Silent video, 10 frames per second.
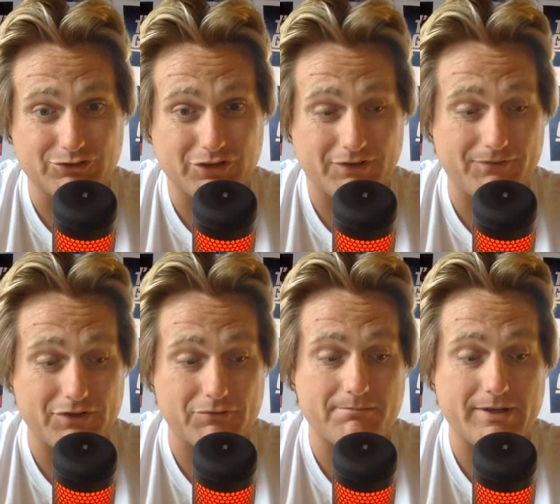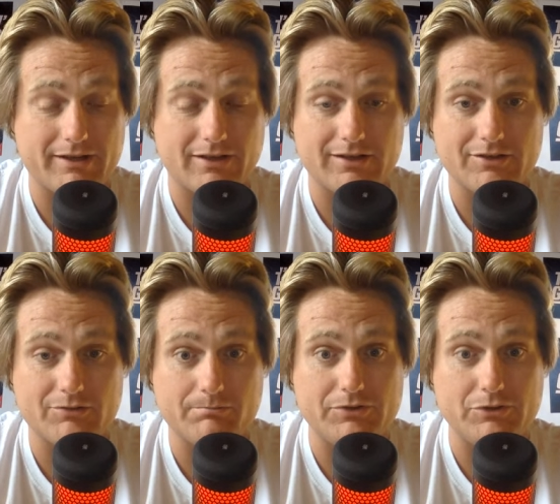fifth round pick on,
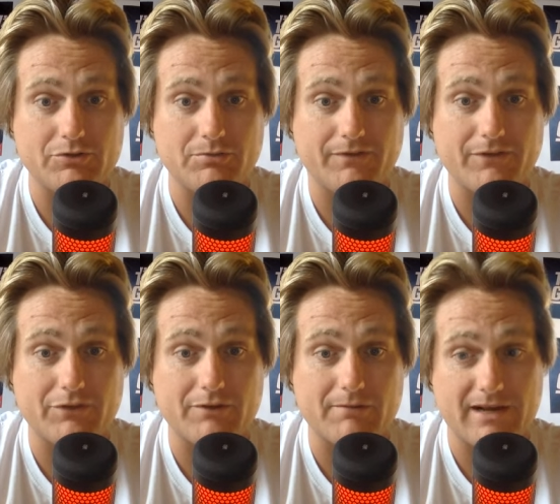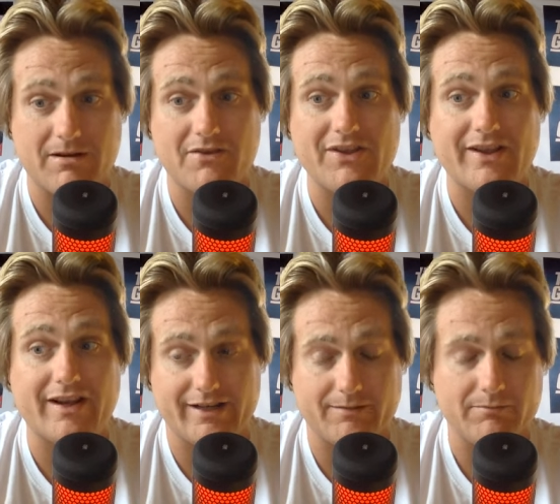used him a fifth round pick on, and then
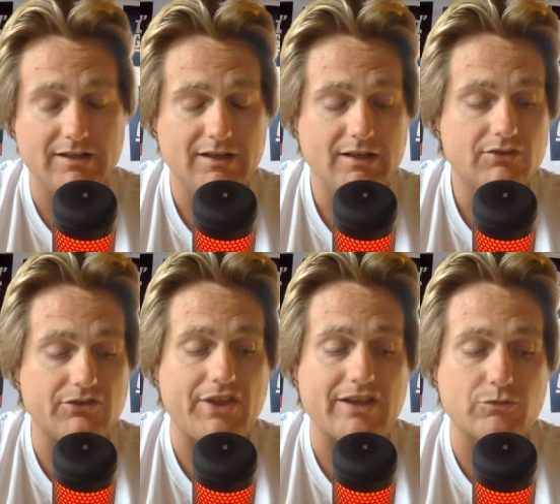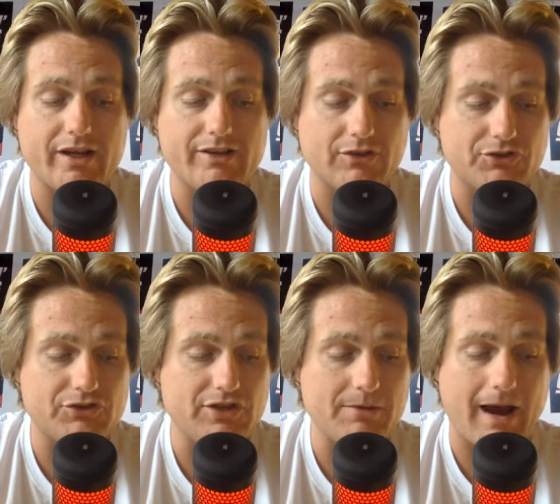cut him. So that's why he's on the
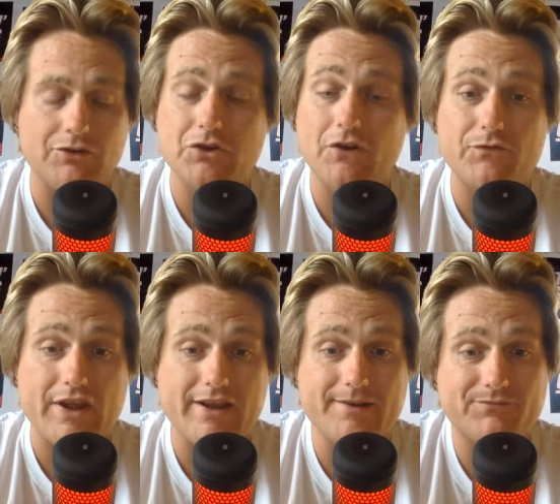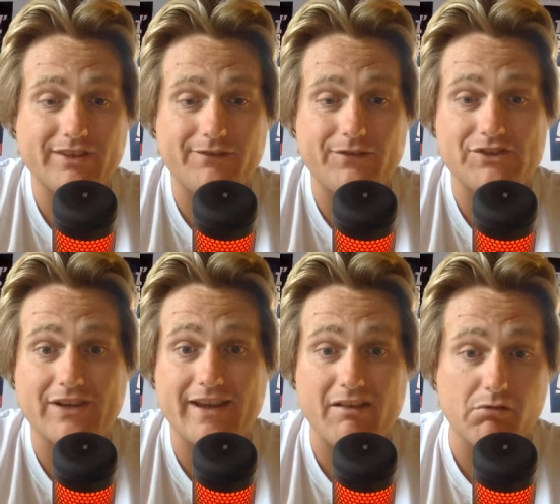team. I don't know if they, if he's a
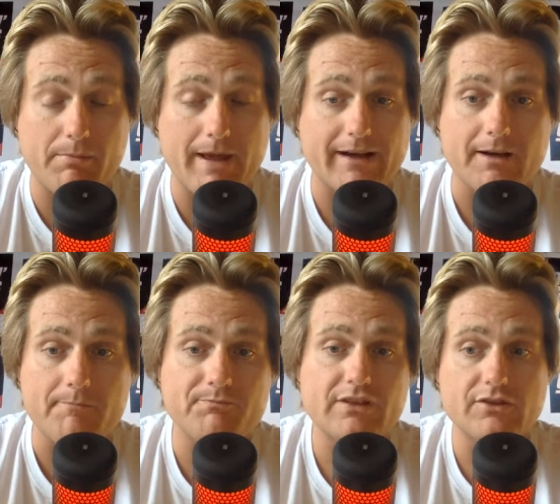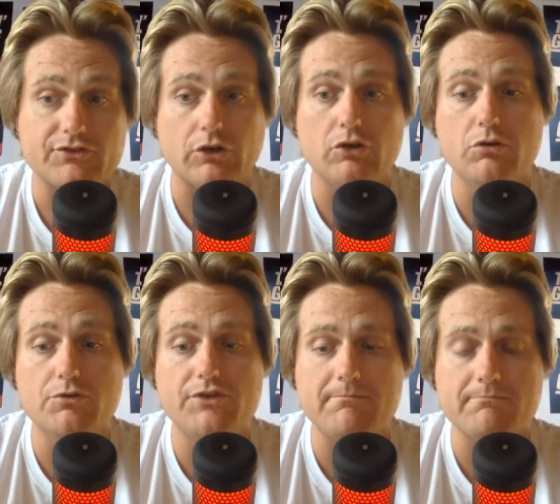capable backup. So who would
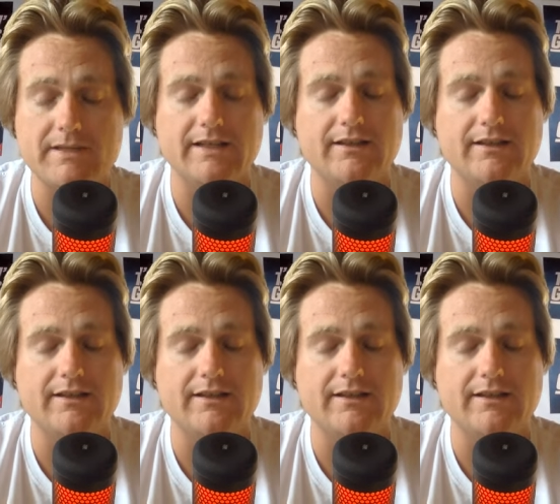that mean